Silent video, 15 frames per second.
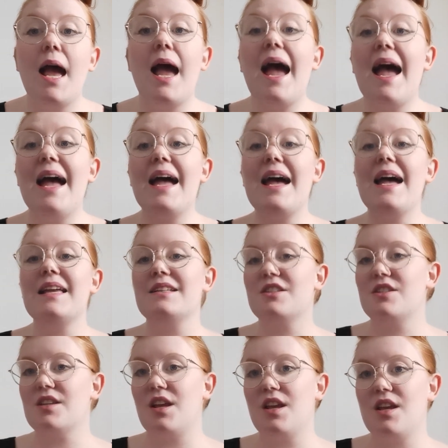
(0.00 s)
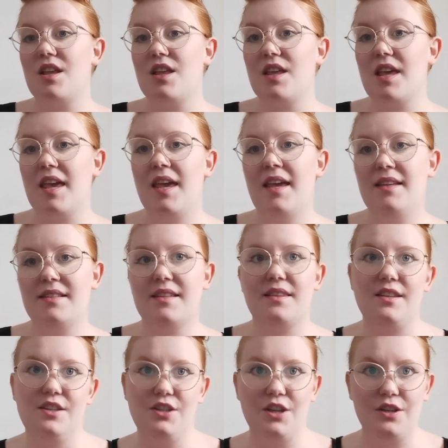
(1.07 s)
and hit
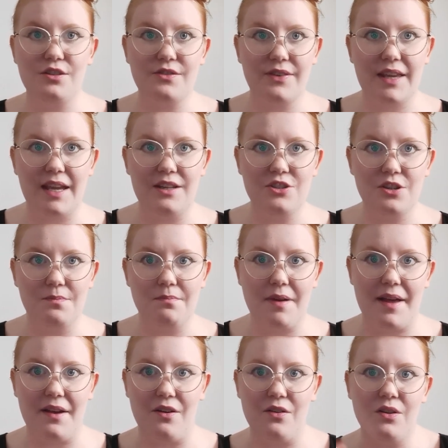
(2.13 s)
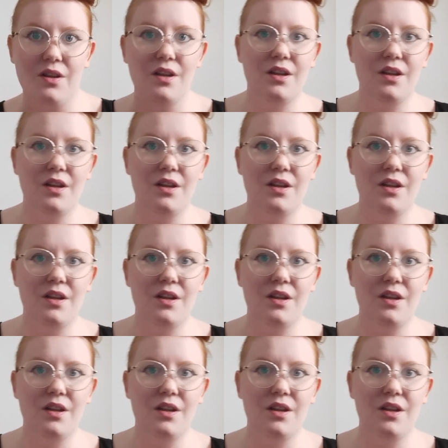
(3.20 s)
the notification bell.